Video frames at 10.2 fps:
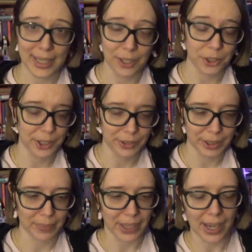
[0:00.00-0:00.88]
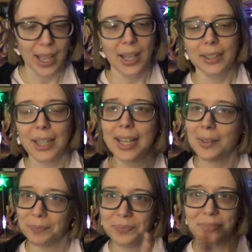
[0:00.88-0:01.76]
intentions or something.
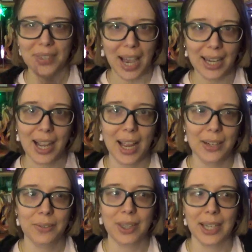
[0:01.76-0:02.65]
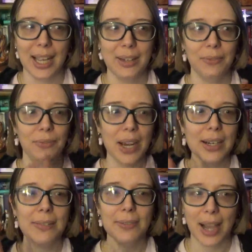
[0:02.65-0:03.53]
Like that kind of thing. It
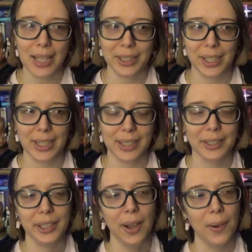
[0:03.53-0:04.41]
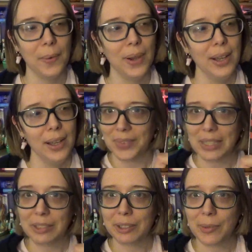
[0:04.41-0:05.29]
very fascinating. So
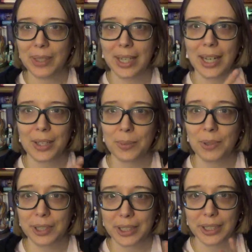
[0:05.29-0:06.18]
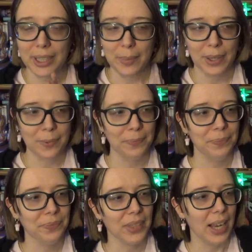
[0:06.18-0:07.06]
this is the one that I got the most excited about
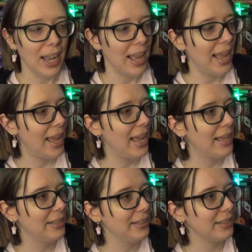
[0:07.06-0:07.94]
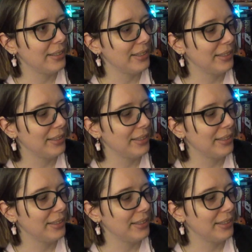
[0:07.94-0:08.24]
and